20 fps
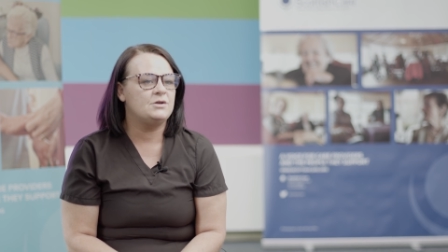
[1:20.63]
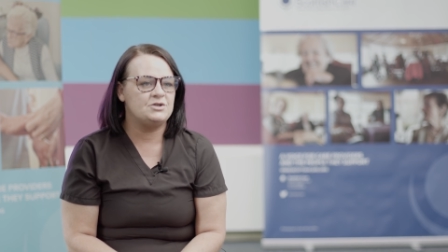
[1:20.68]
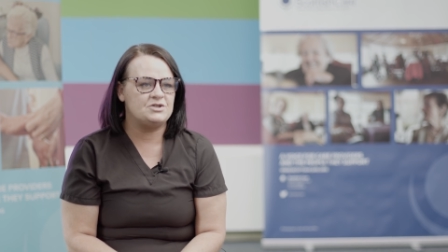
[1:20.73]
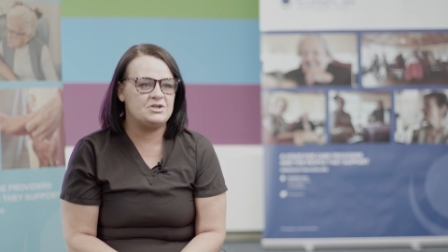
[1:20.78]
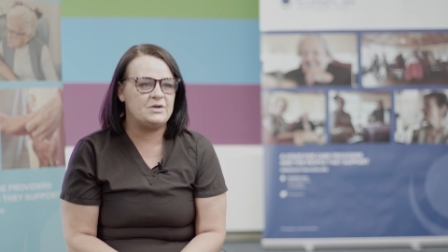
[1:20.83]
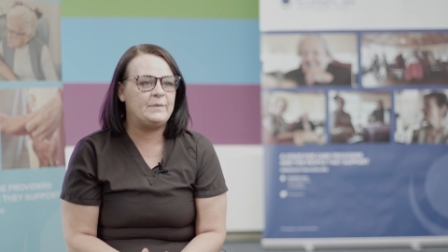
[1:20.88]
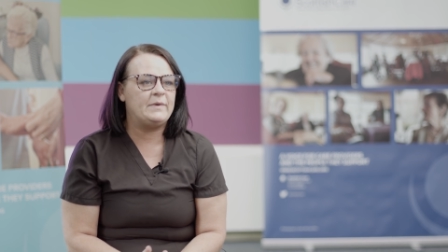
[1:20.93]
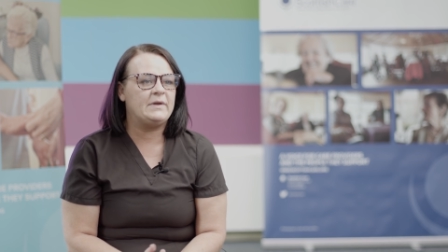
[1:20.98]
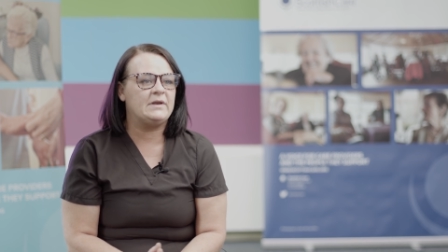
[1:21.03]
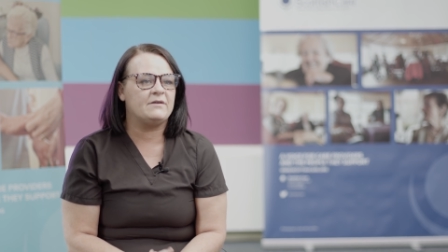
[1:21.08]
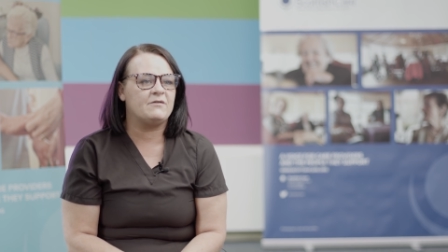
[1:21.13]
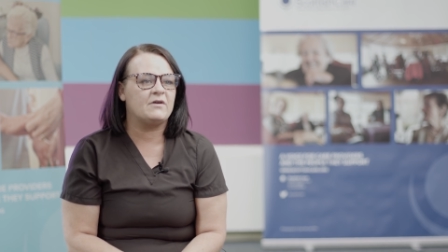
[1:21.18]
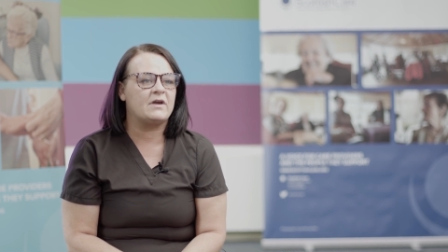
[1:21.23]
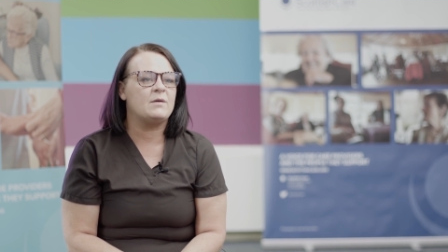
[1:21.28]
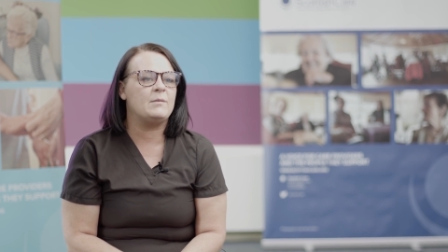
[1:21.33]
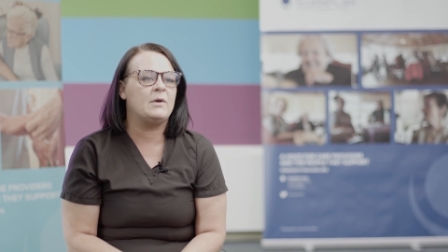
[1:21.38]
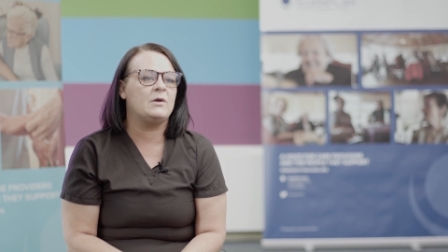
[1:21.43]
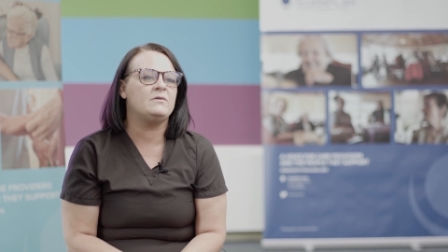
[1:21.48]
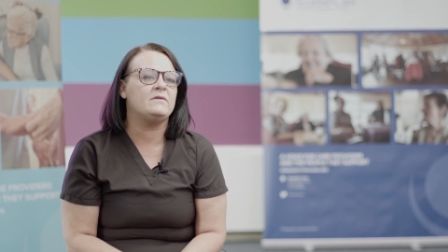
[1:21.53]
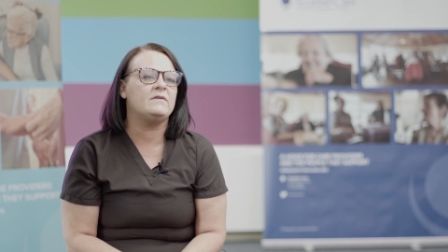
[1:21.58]
GP never
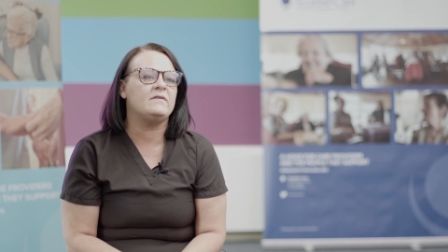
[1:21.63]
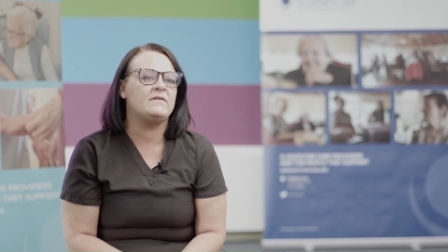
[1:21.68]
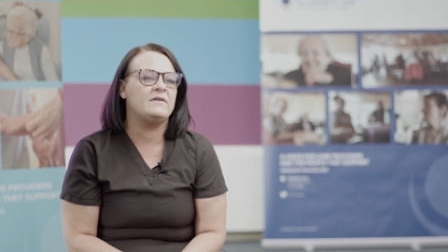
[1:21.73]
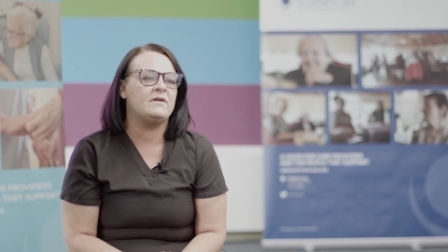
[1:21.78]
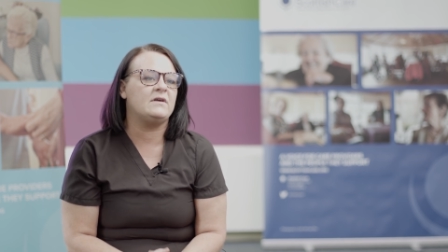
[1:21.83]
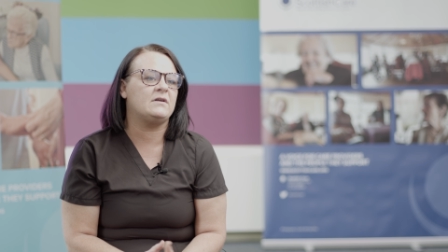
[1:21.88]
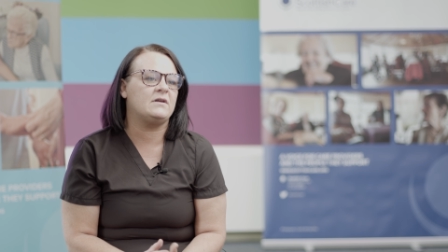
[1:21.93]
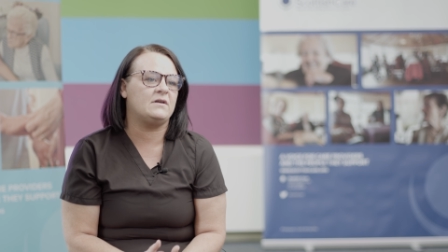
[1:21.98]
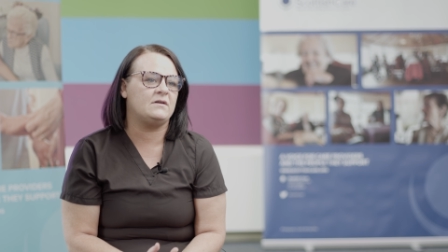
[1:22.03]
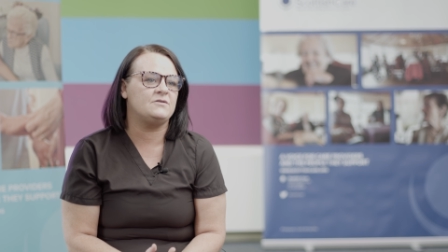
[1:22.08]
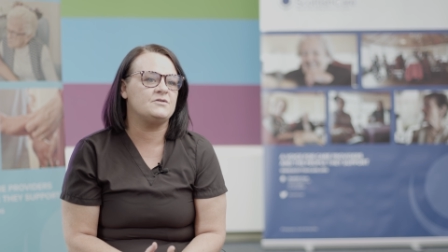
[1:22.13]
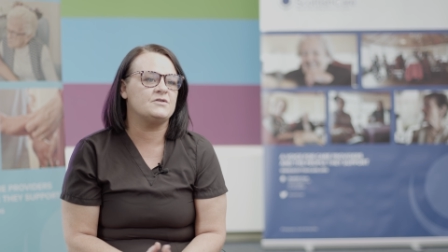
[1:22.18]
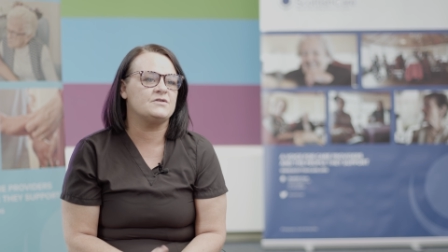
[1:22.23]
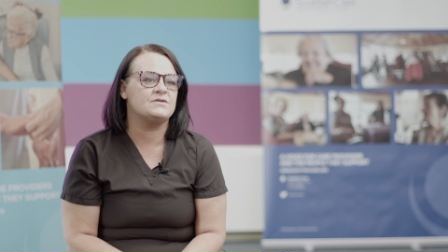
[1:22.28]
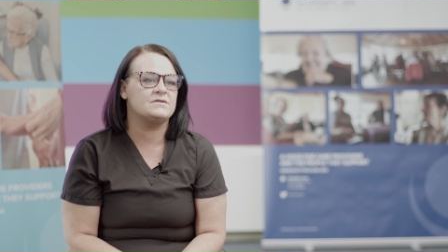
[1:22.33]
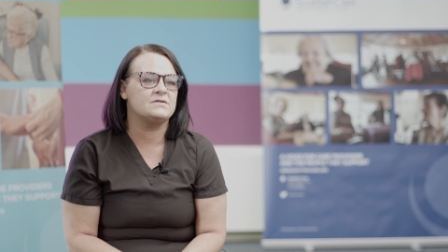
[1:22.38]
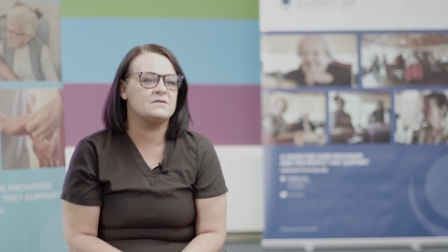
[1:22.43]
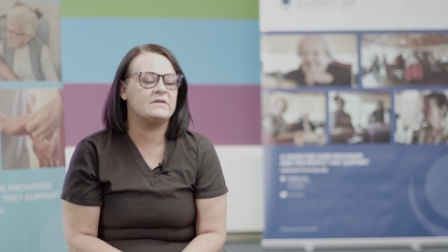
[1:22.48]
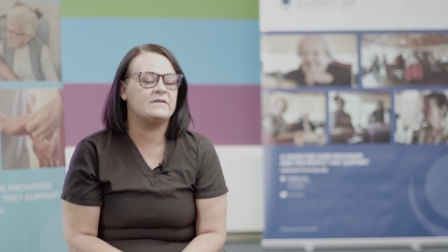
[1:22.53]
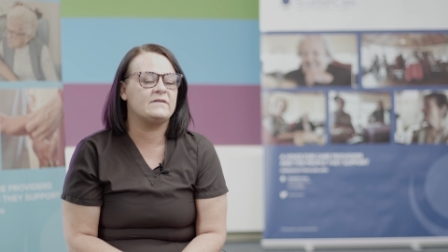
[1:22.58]
came out to see her and
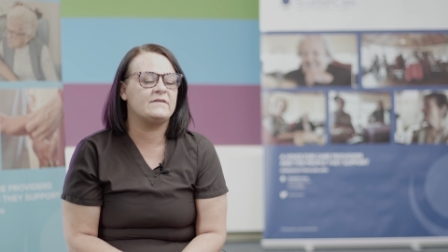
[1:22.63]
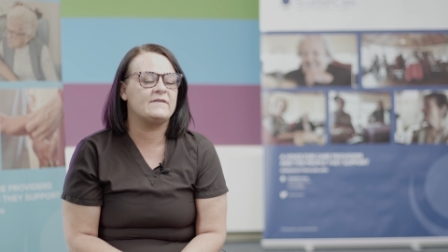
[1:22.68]
just